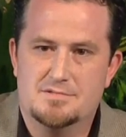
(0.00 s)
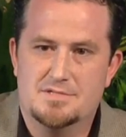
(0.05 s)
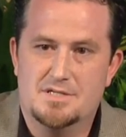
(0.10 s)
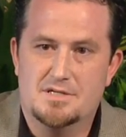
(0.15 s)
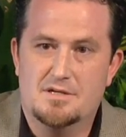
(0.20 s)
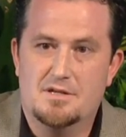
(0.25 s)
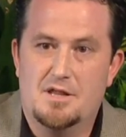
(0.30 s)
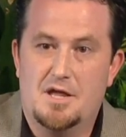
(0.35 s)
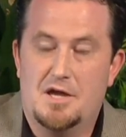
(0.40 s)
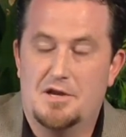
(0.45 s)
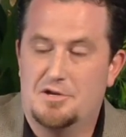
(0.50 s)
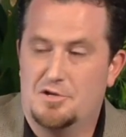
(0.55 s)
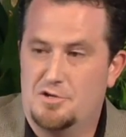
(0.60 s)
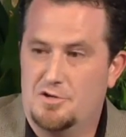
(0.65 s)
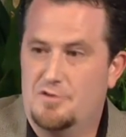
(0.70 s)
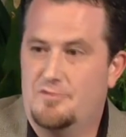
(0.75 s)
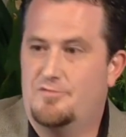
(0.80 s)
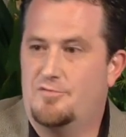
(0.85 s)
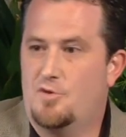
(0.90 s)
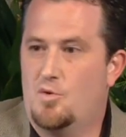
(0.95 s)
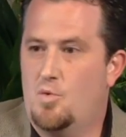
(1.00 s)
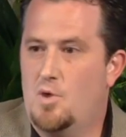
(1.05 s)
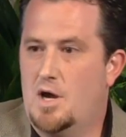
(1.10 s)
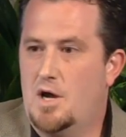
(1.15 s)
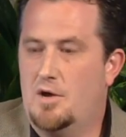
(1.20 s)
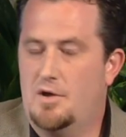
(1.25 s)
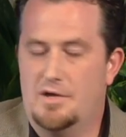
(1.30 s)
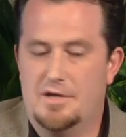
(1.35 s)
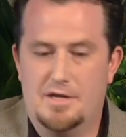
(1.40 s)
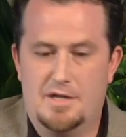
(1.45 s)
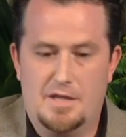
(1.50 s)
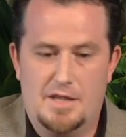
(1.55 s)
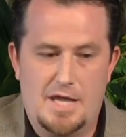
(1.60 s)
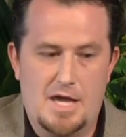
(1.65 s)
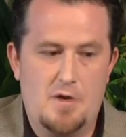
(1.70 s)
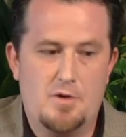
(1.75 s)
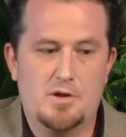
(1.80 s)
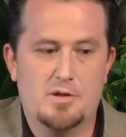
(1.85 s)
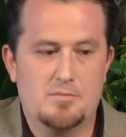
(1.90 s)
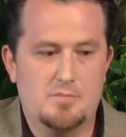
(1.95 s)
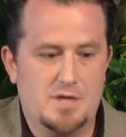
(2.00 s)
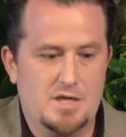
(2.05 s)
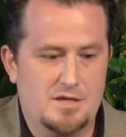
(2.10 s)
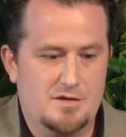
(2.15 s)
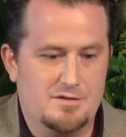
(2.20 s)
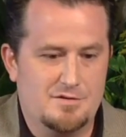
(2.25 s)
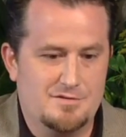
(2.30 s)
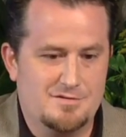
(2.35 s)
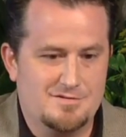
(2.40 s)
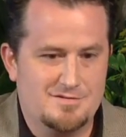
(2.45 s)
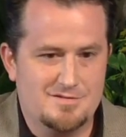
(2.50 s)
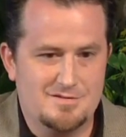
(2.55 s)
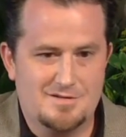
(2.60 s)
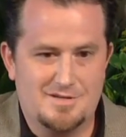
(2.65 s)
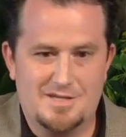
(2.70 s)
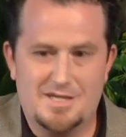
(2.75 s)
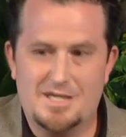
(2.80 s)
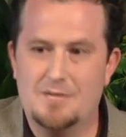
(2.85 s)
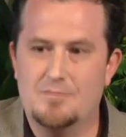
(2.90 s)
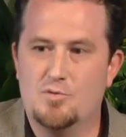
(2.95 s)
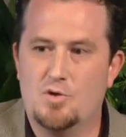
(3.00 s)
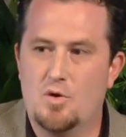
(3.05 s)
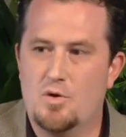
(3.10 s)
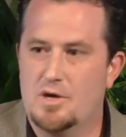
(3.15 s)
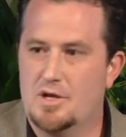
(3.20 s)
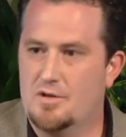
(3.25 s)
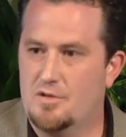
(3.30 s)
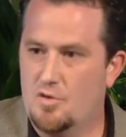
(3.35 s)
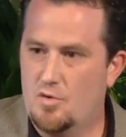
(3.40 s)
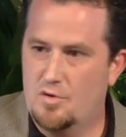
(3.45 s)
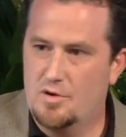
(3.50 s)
did a lot of good for a while in allowing me to keep going in the